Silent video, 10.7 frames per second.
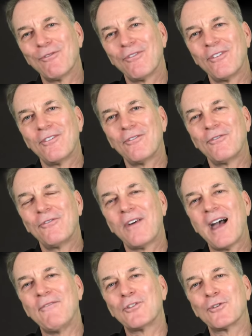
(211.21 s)
a
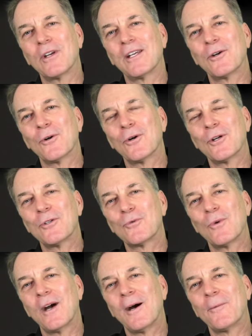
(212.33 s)
five string chord as
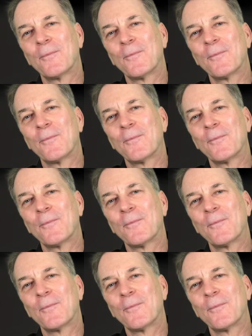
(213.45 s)
well.